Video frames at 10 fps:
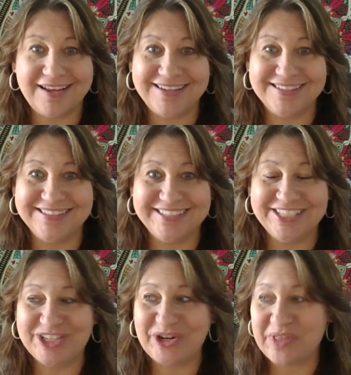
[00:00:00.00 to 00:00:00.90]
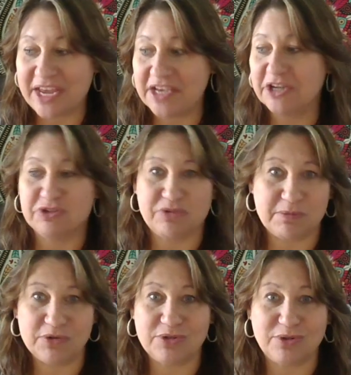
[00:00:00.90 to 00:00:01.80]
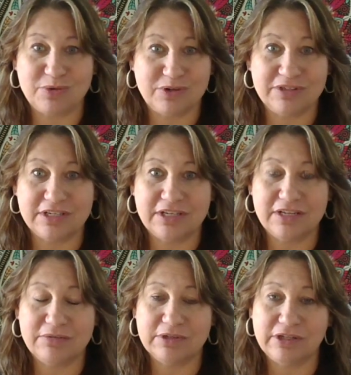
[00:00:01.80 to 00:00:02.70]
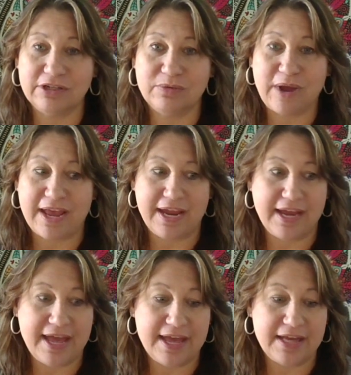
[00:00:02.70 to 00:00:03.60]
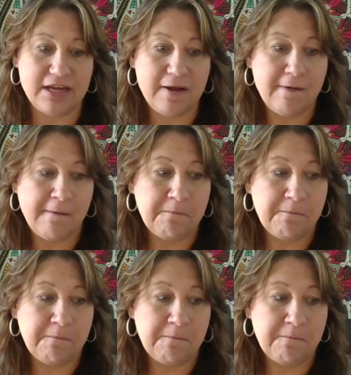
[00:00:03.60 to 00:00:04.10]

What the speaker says: they can contribute to the world in a really good way. And